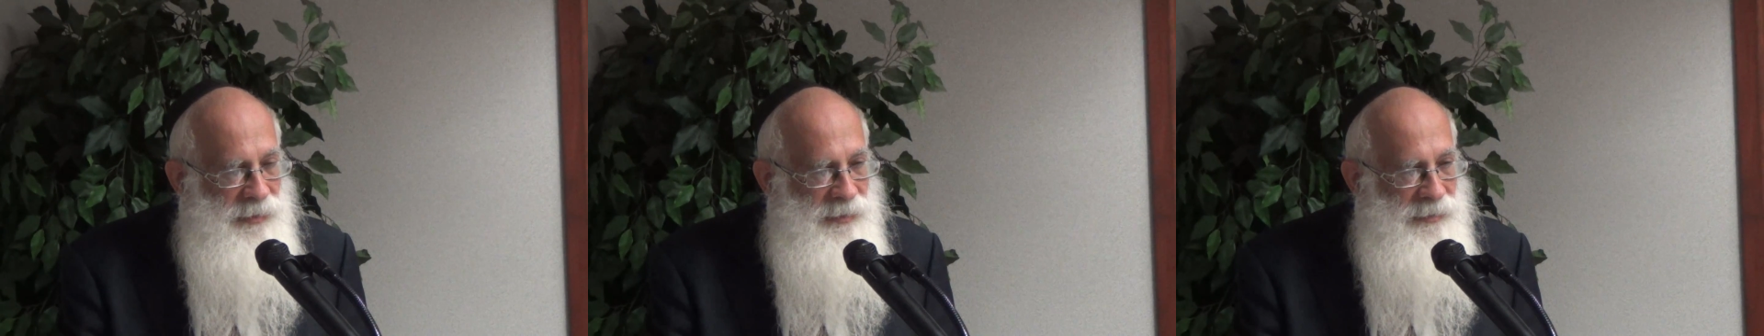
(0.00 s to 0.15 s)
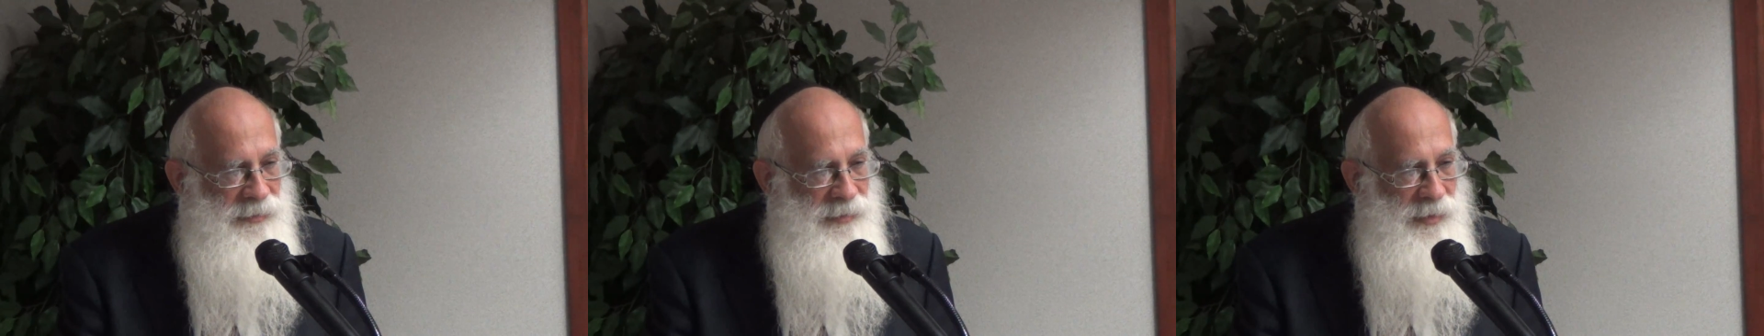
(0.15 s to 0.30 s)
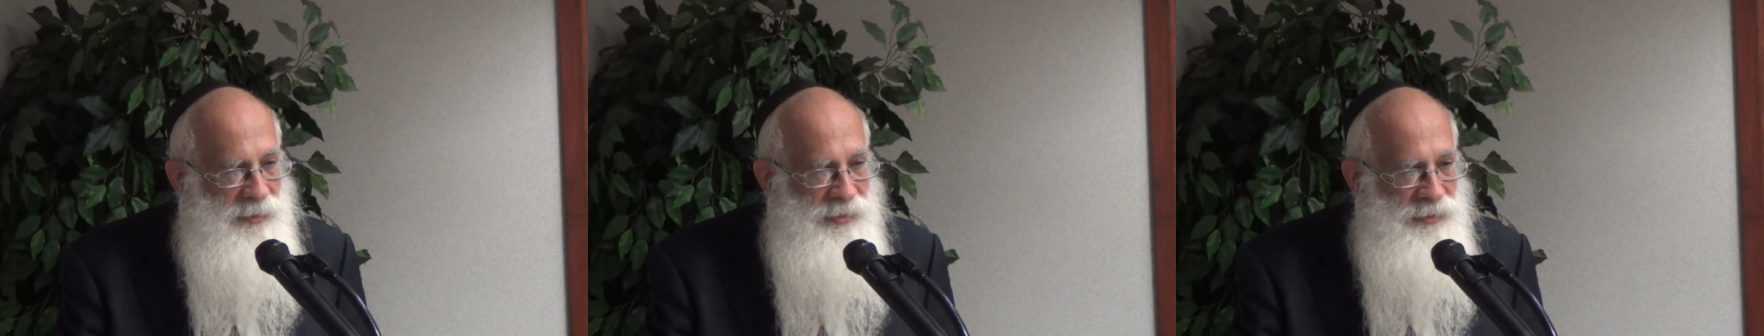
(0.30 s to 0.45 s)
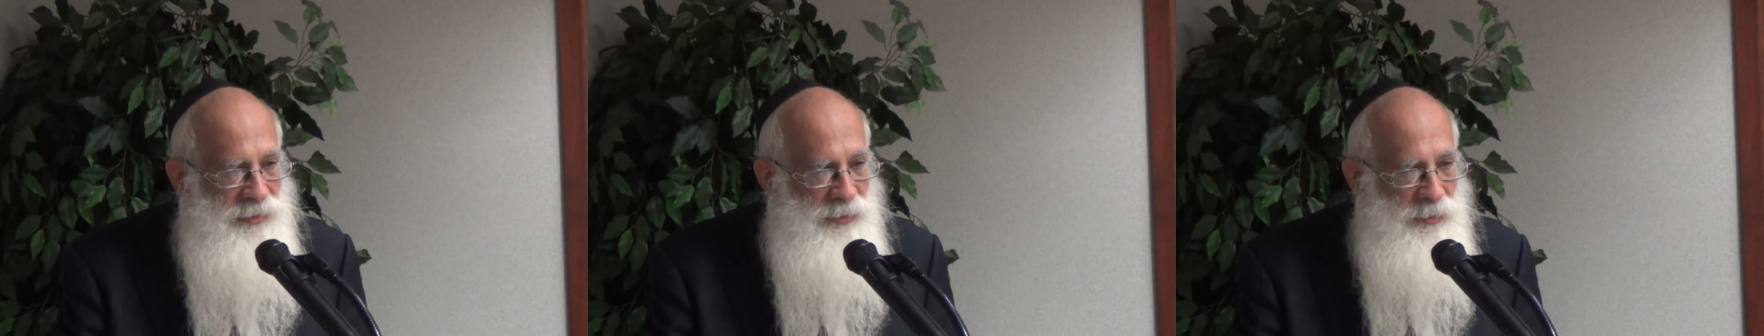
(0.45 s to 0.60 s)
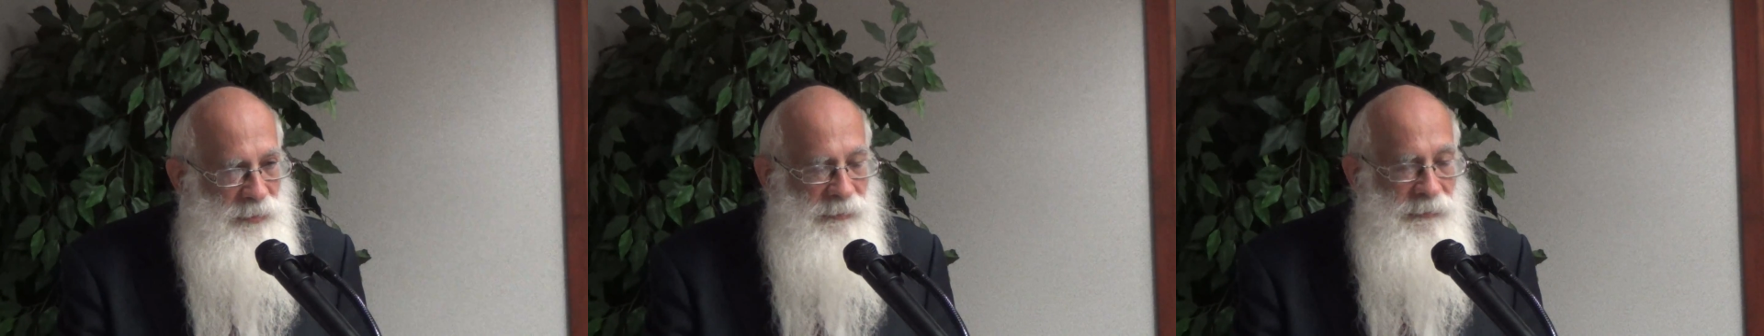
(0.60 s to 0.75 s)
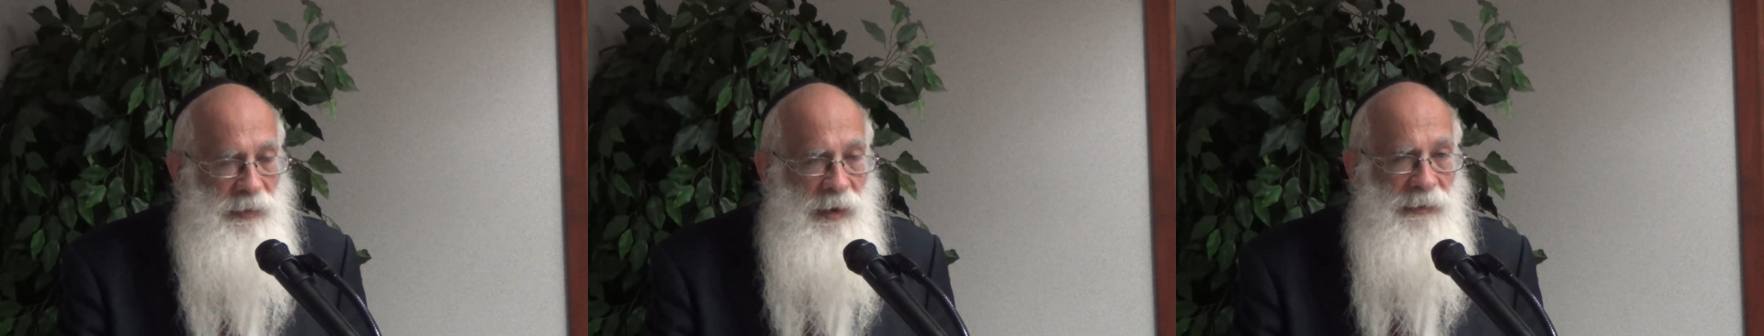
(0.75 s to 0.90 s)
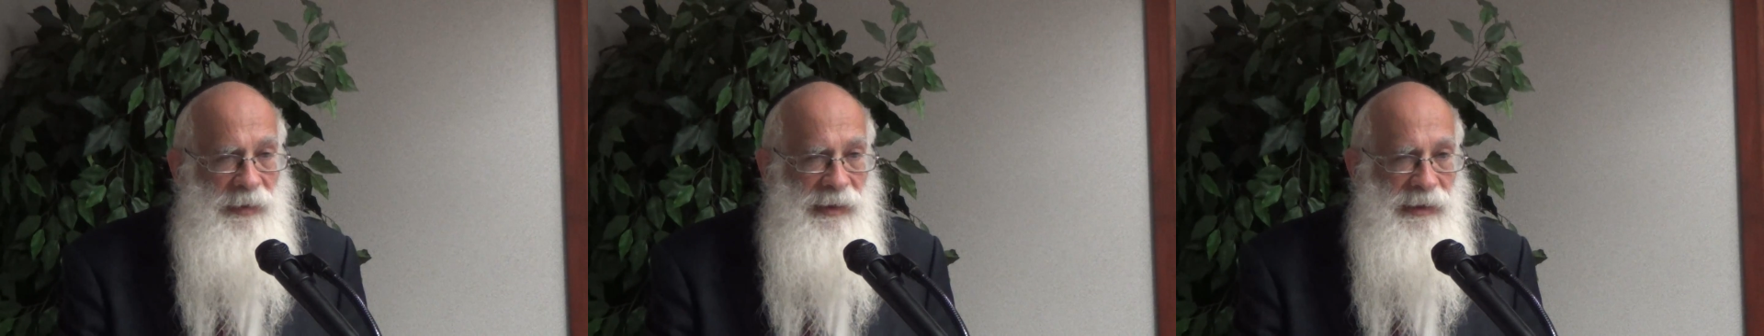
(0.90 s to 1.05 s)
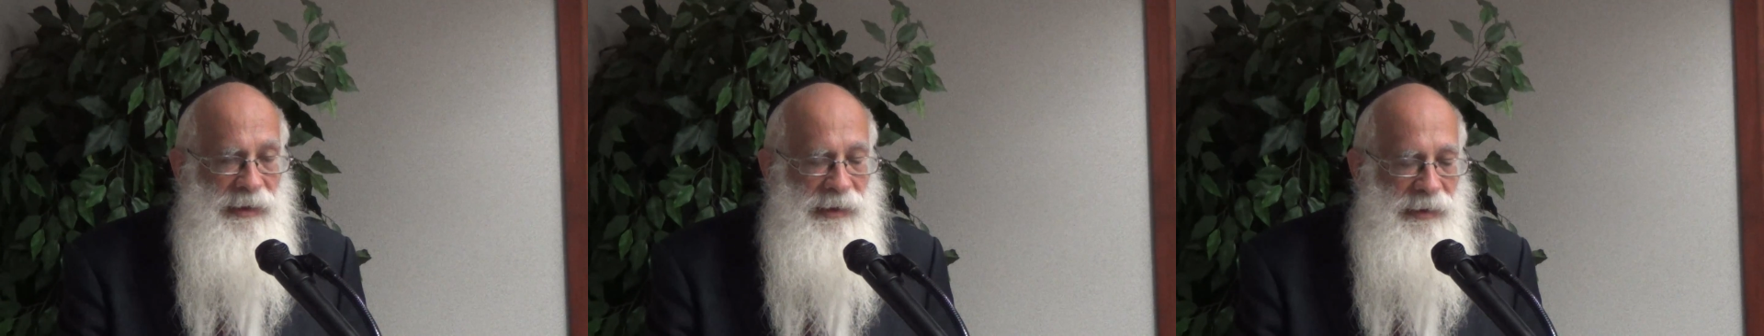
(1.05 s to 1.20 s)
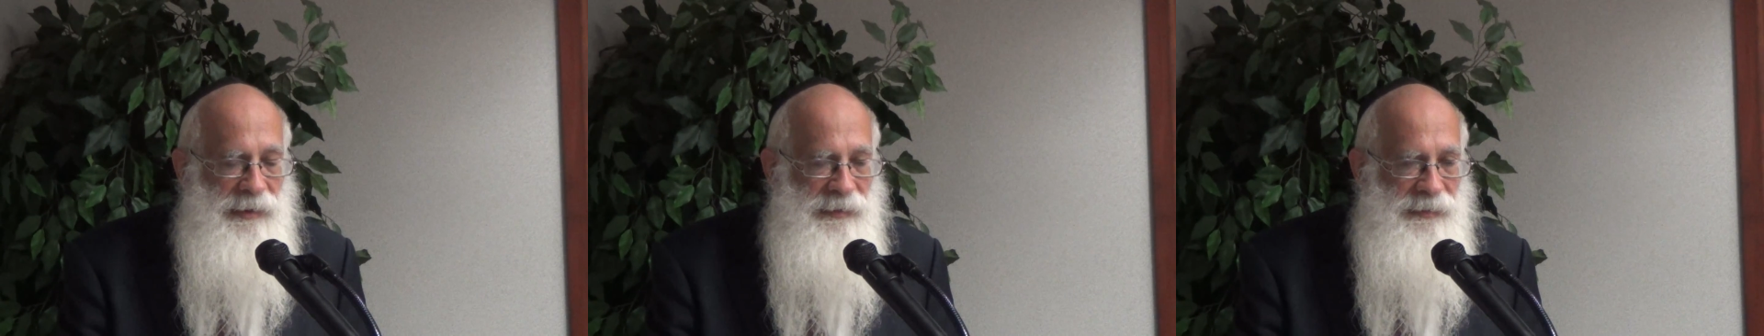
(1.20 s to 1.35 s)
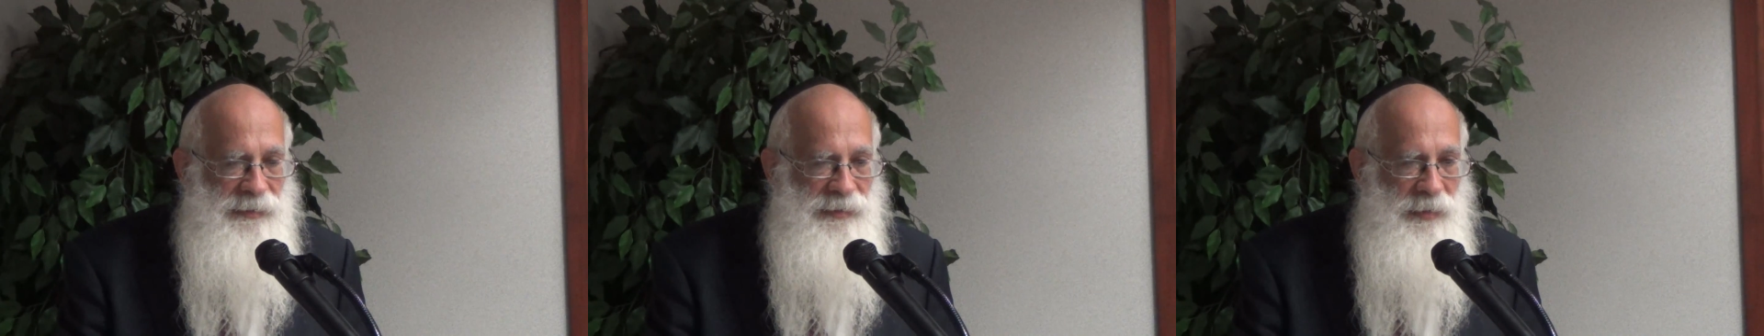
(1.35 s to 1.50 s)
this, the children are
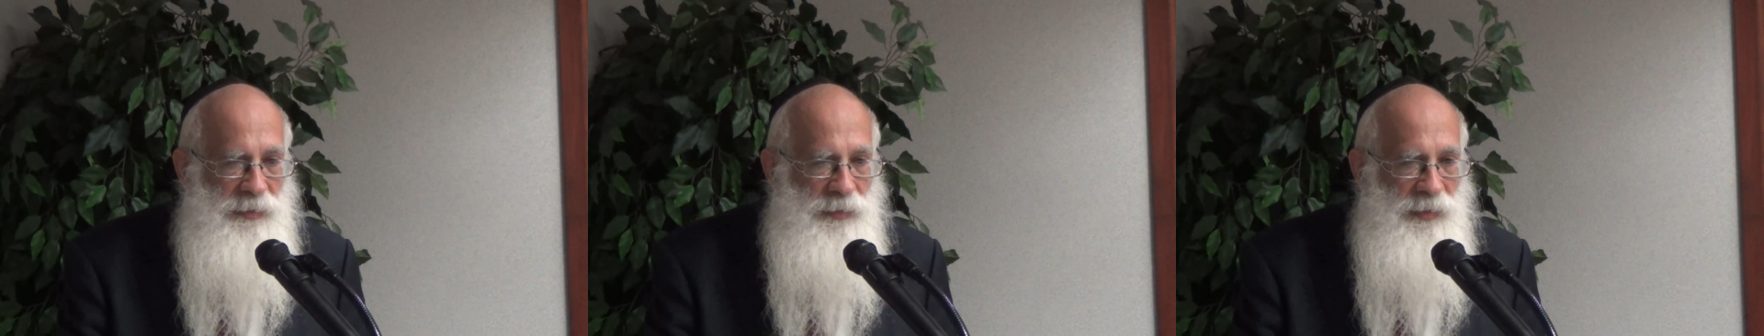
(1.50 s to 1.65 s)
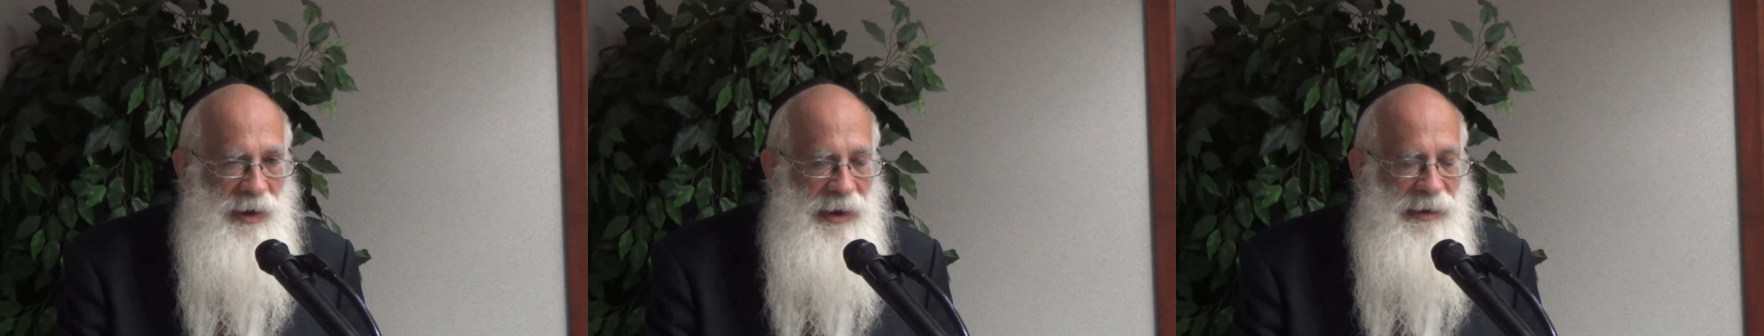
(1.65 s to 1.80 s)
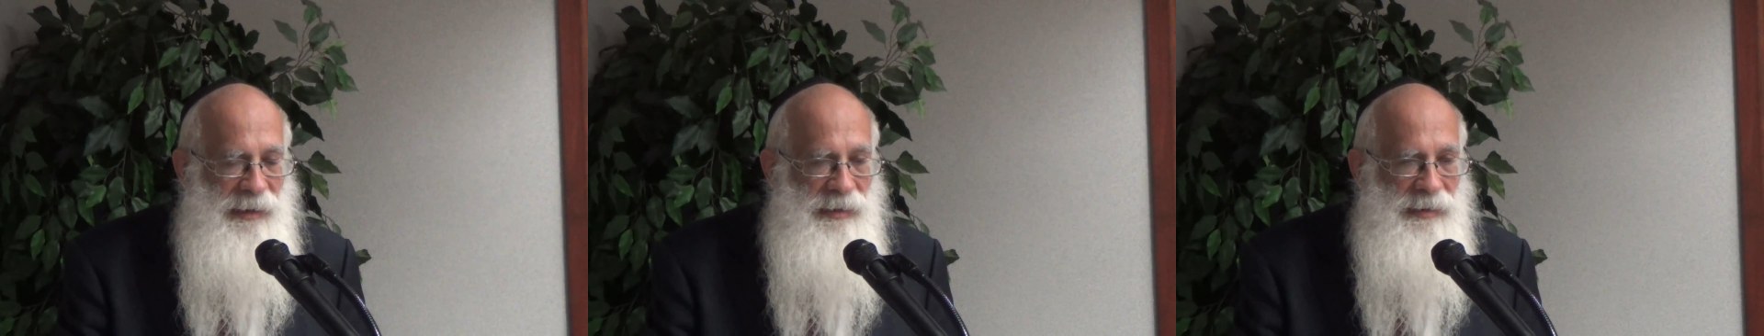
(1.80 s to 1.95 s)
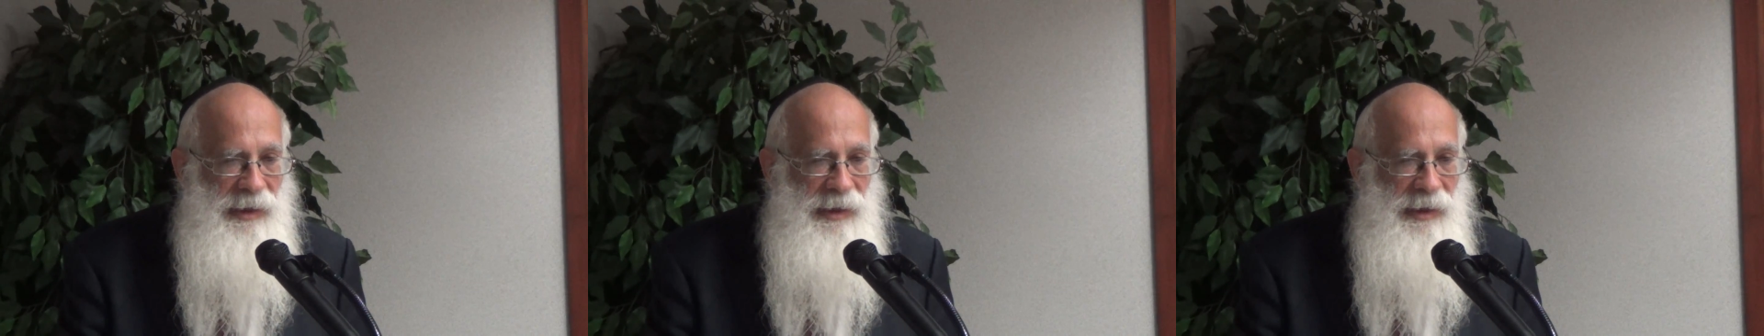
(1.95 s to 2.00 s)
asked to write